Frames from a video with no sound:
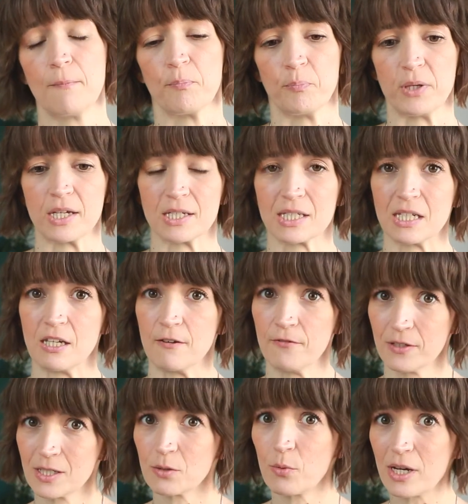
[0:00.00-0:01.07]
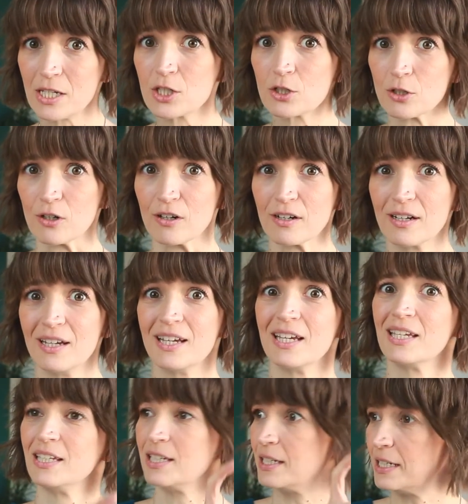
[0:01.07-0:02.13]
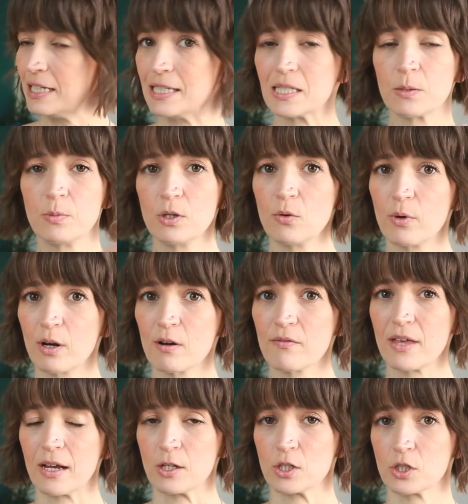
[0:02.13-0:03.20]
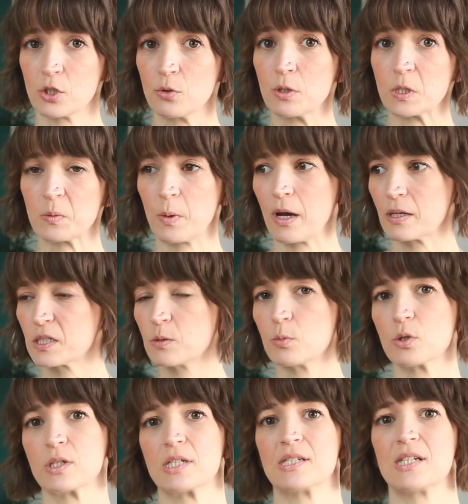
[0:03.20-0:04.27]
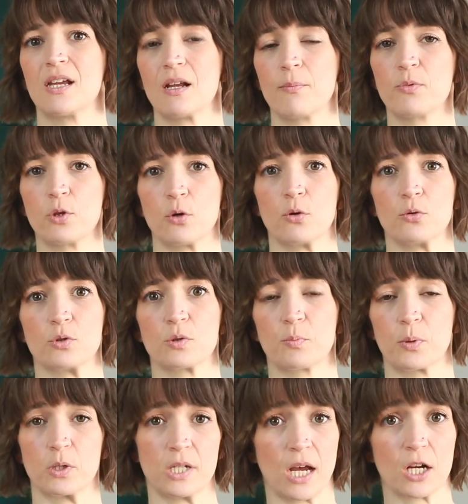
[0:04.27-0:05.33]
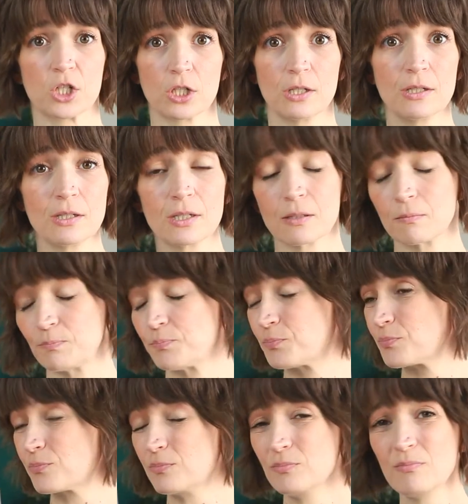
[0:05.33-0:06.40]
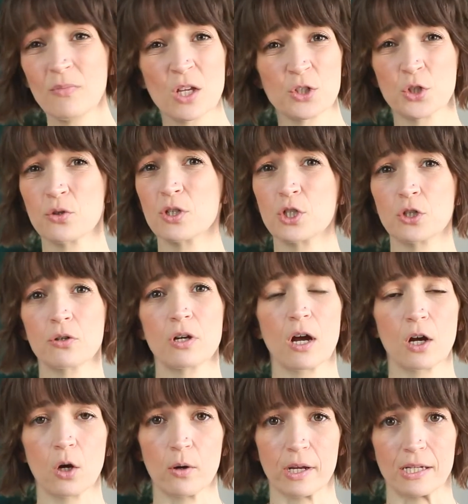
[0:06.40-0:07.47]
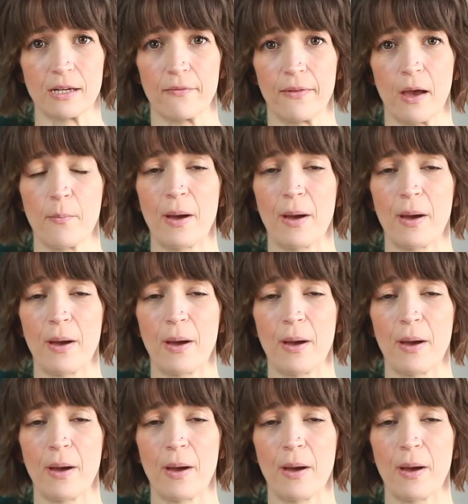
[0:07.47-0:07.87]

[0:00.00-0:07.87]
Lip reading: Because if it's a waster, you need to be aware of that as soon as possible to set up those protections so that you're not going down that